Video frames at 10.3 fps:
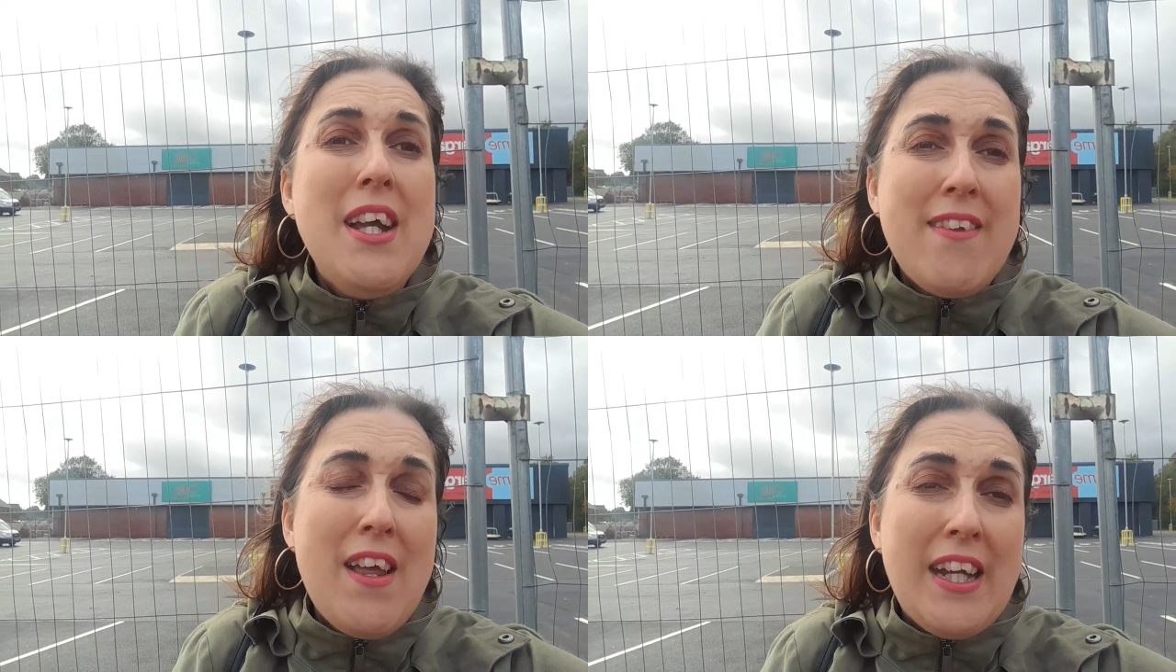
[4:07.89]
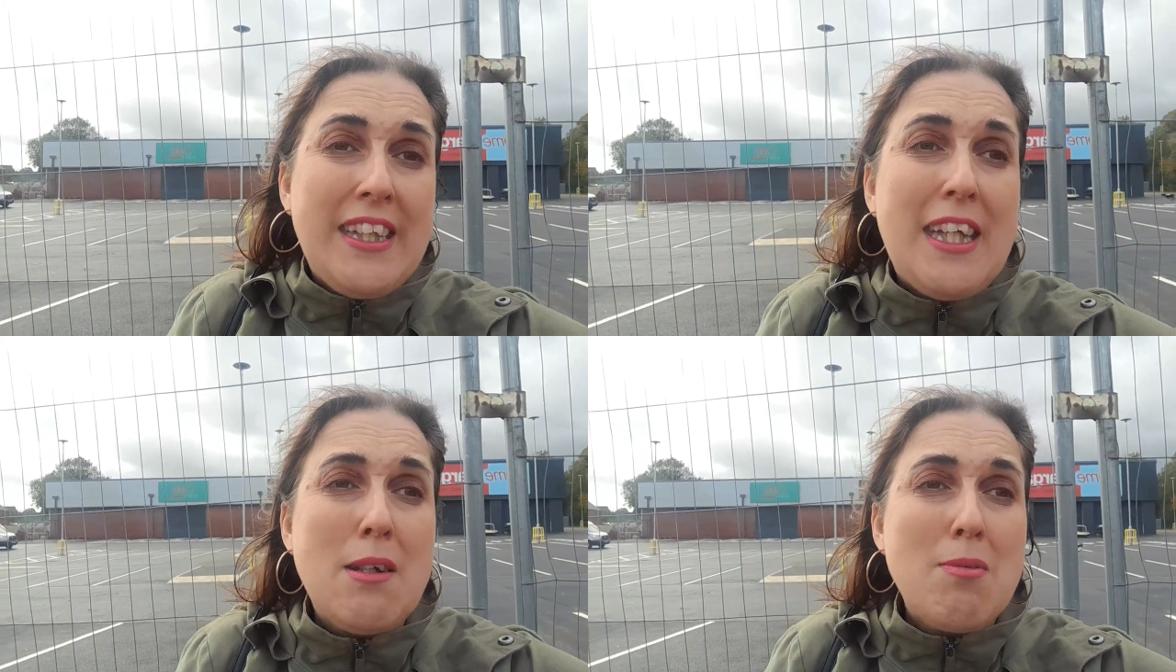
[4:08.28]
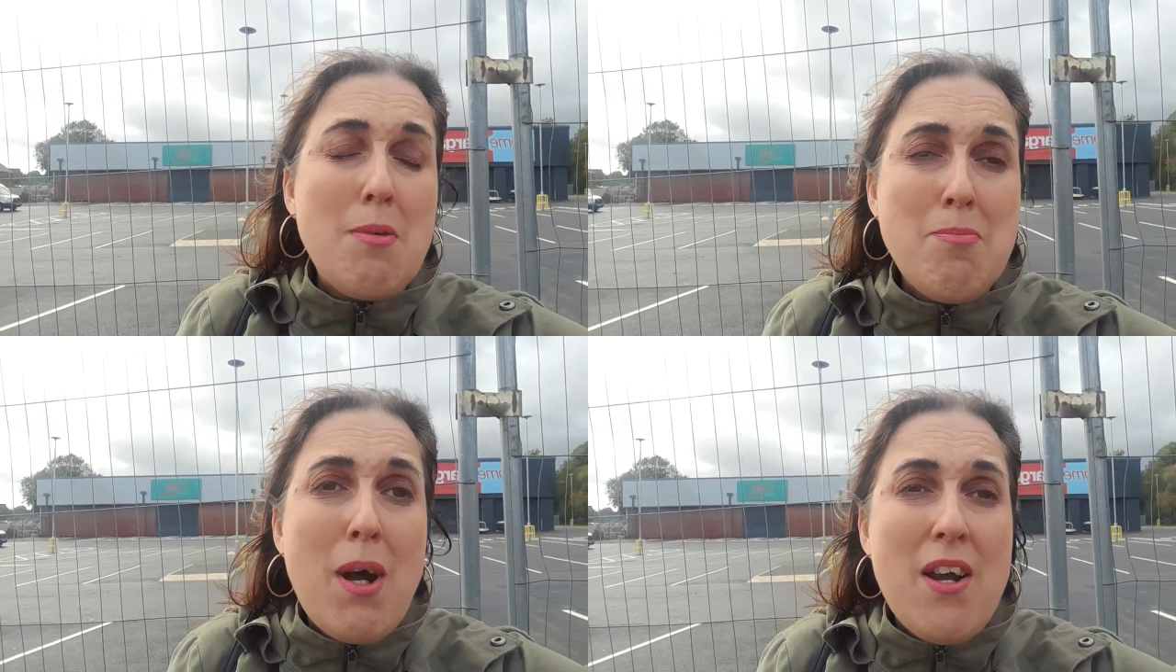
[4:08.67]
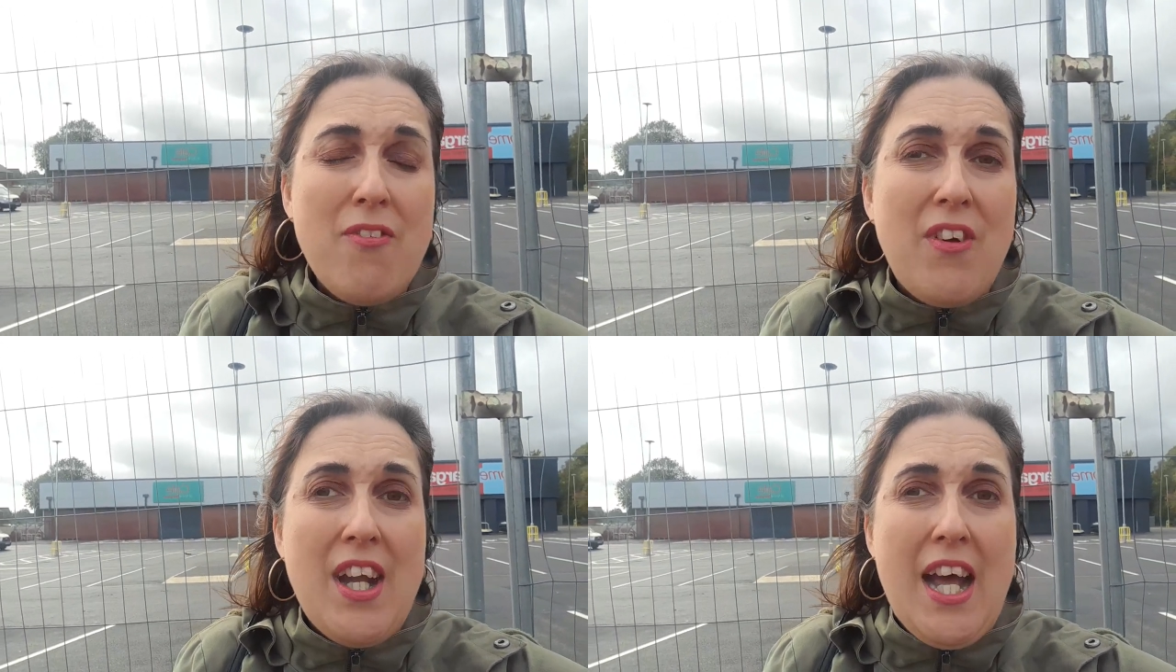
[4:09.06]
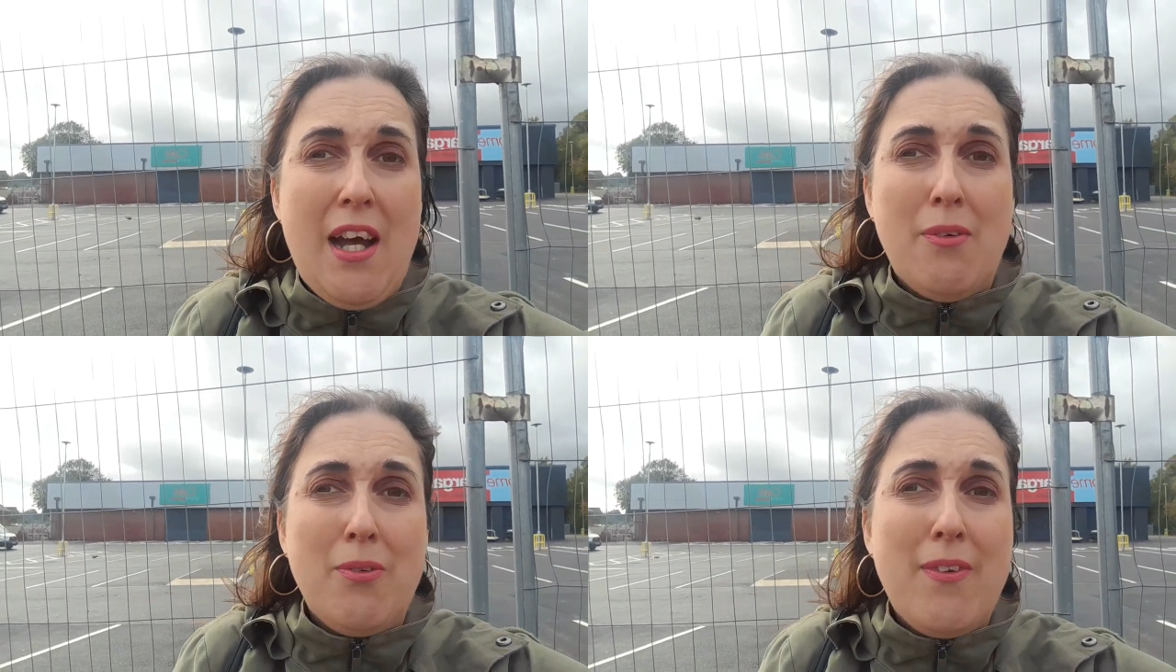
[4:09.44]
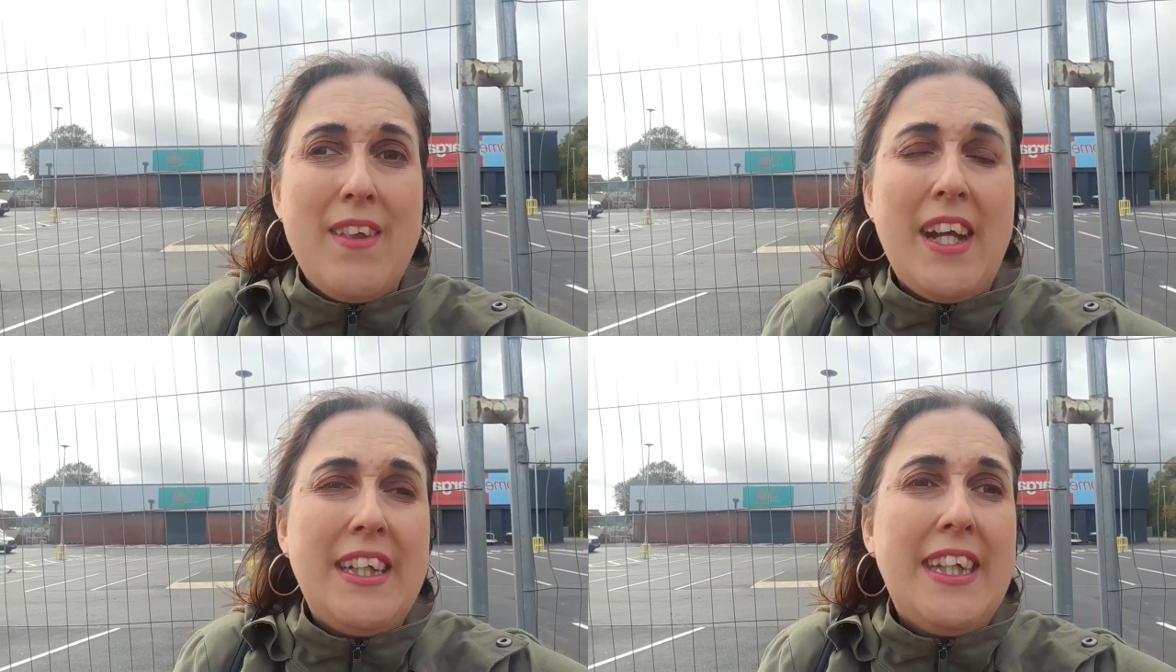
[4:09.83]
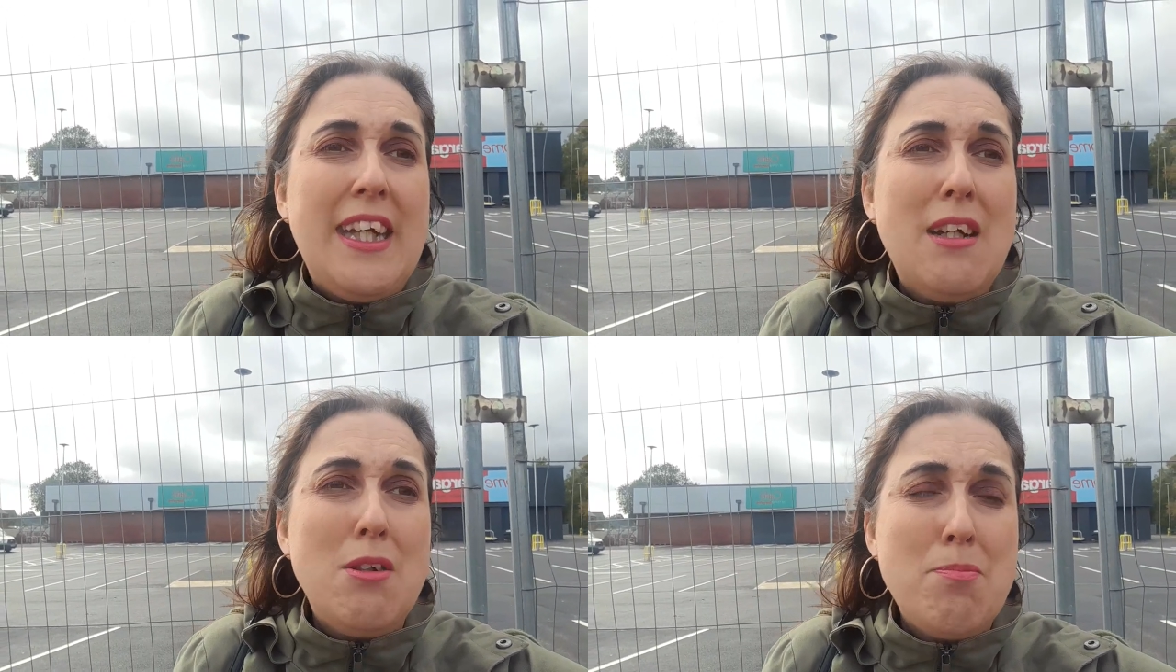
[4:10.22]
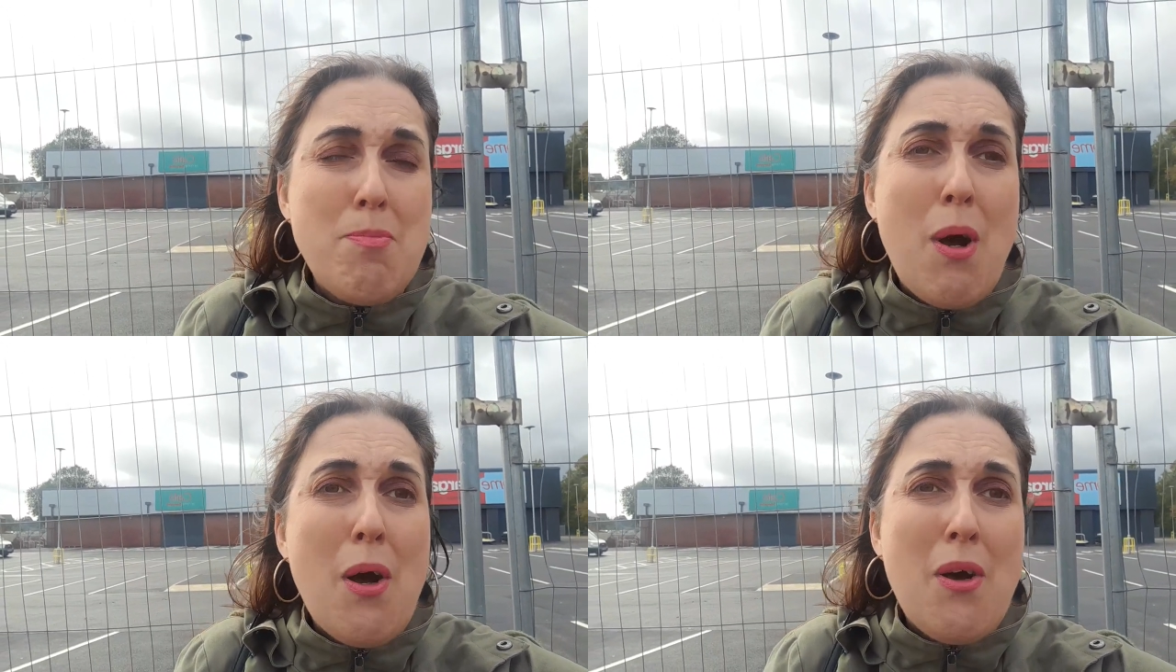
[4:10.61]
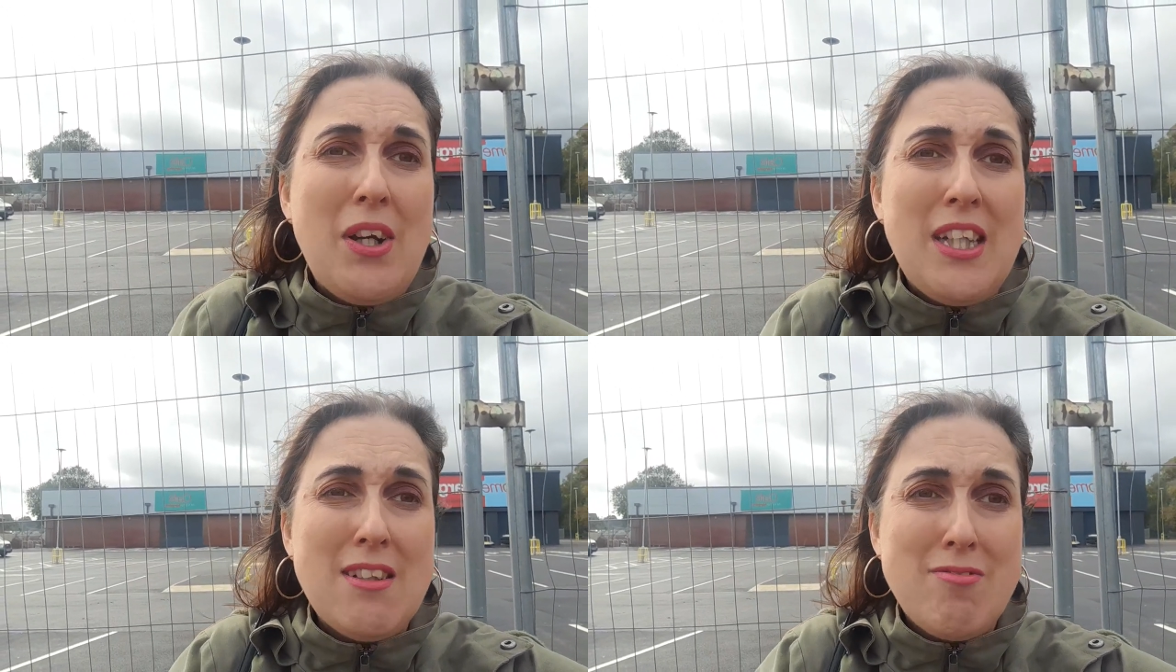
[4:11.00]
Thank you and bye for now. Thank you. Bye.